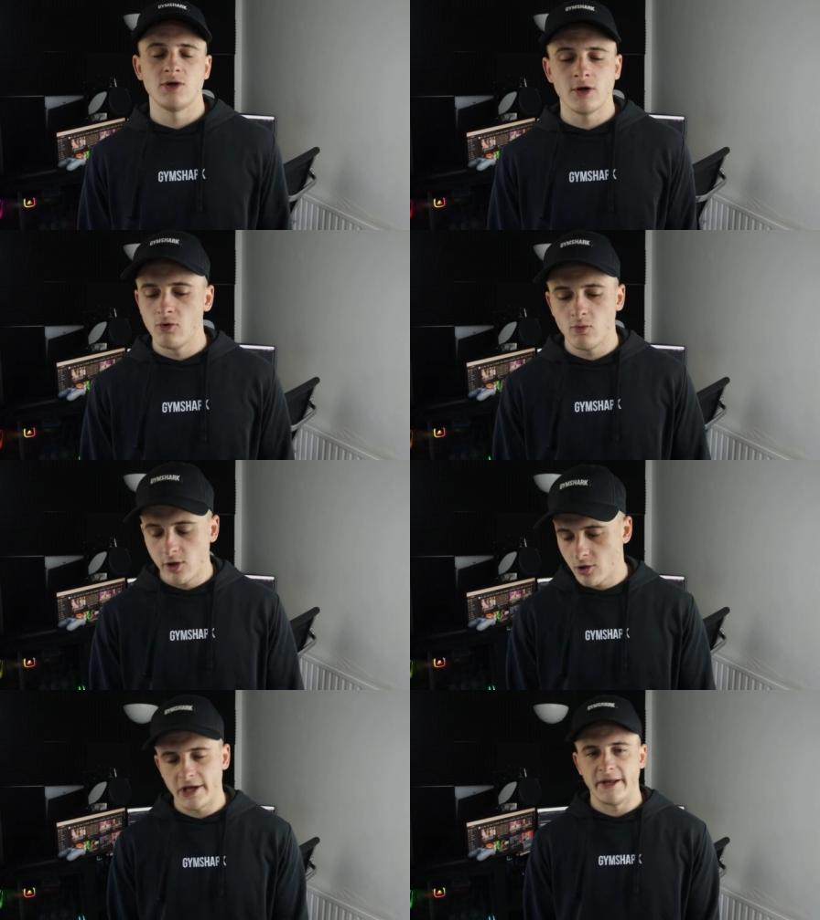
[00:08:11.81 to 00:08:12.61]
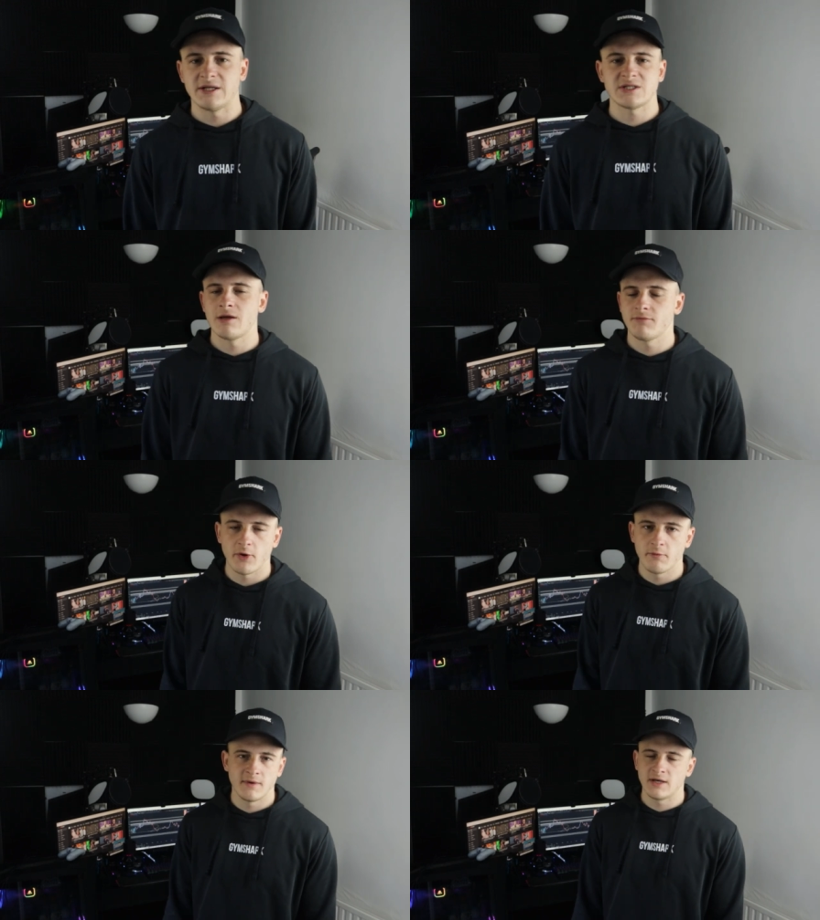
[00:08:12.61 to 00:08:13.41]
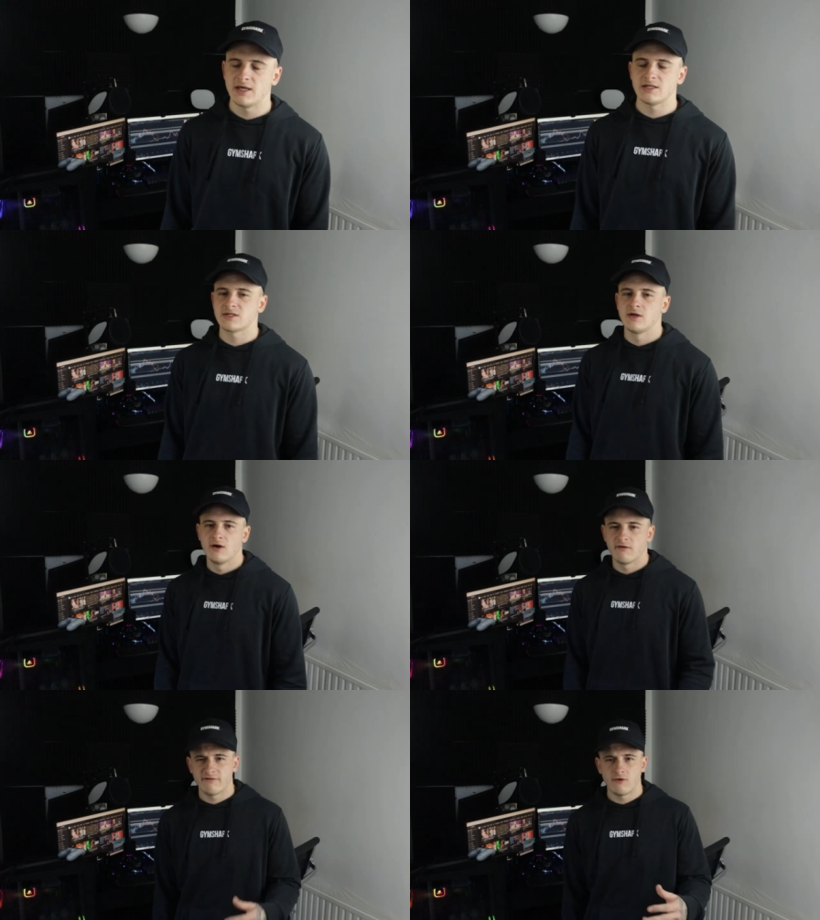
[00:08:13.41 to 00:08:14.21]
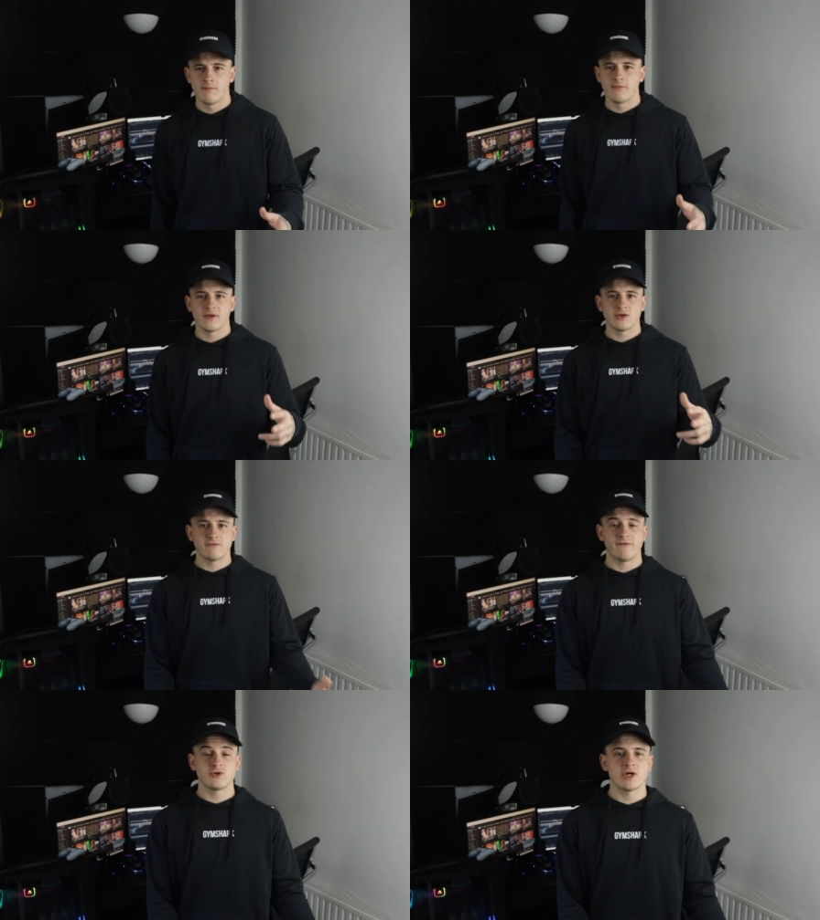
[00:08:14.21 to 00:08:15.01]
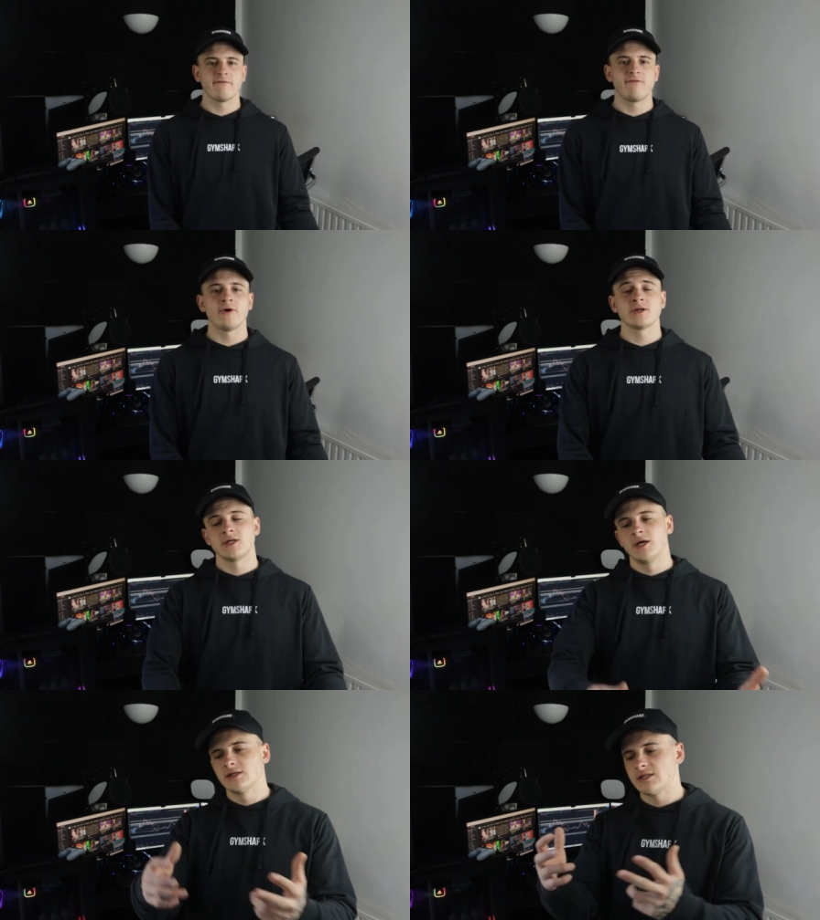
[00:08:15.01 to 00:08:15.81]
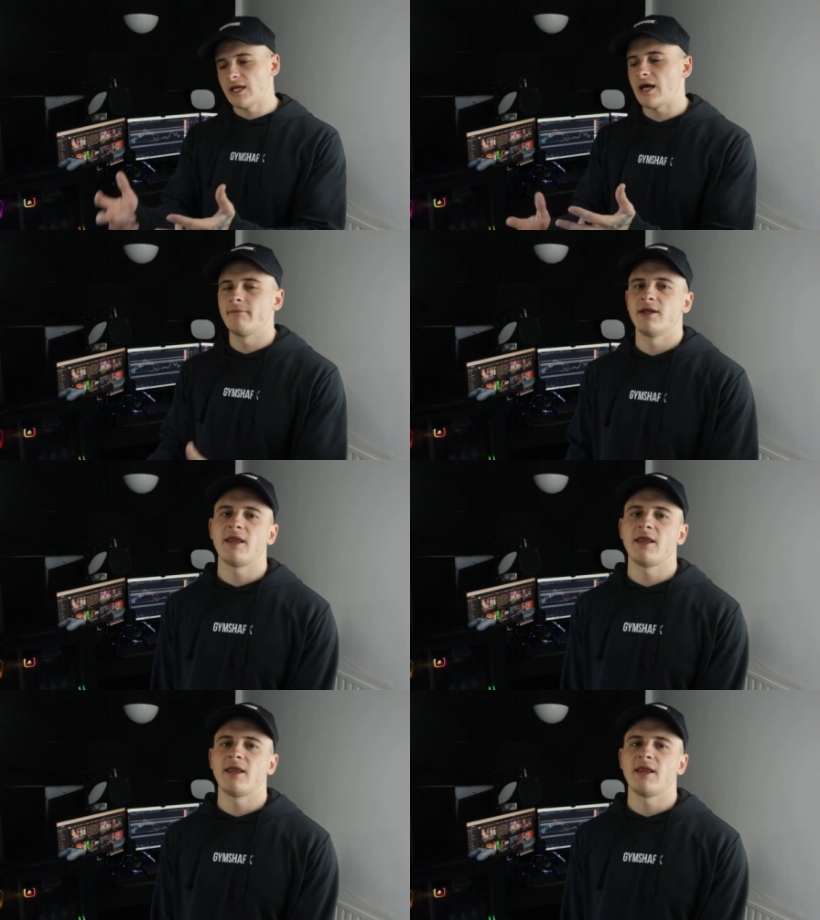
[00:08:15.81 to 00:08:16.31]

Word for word: You know you're getting the same dopamine hits from trading forex to gambling.